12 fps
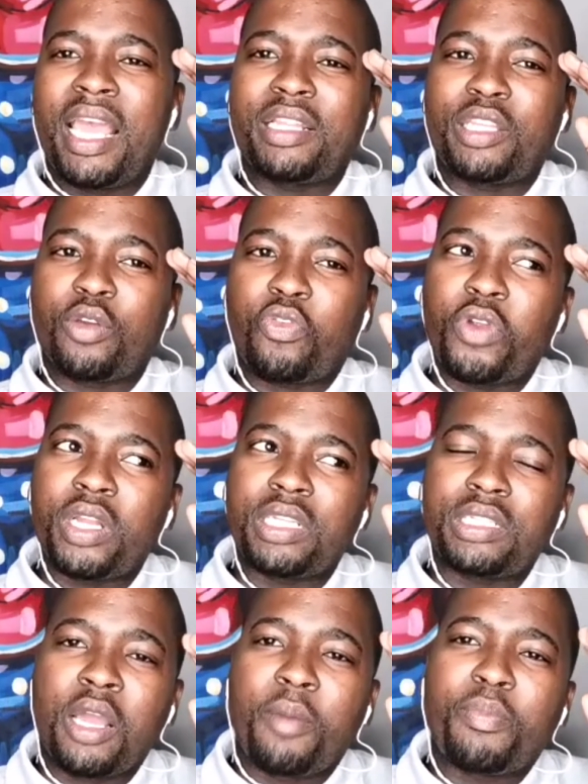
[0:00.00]
a
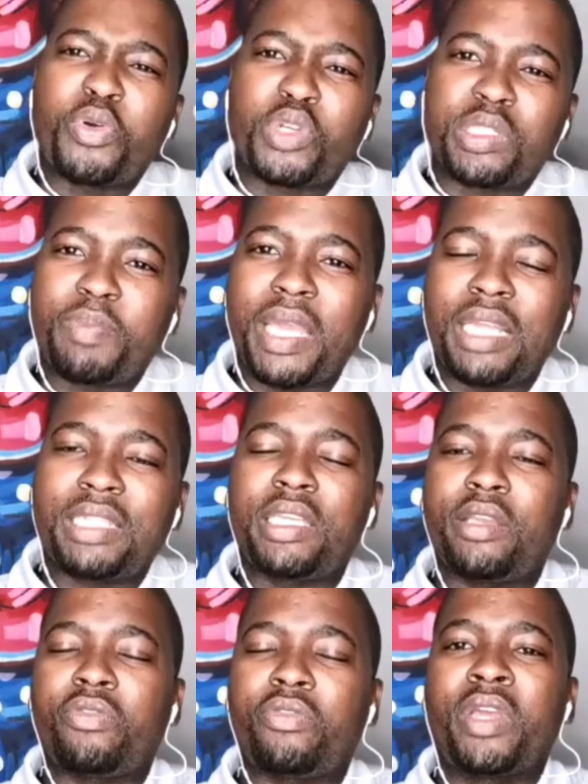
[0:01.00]
different
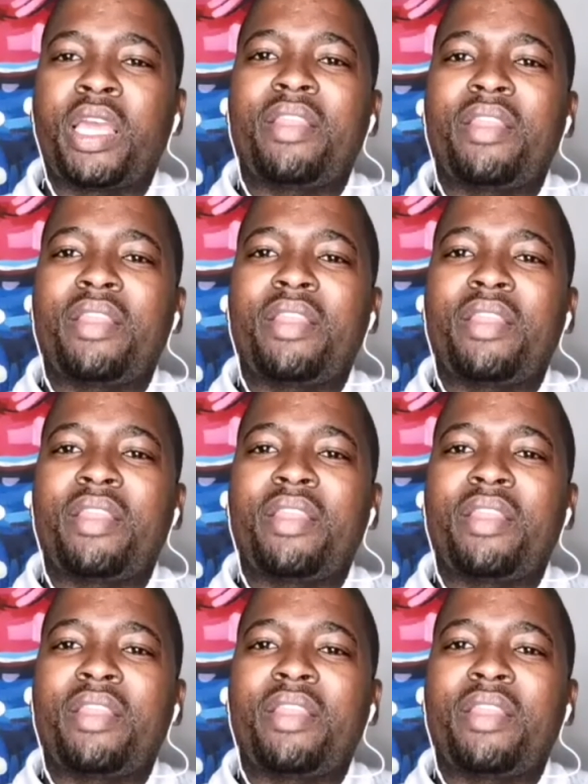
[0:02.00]
perspective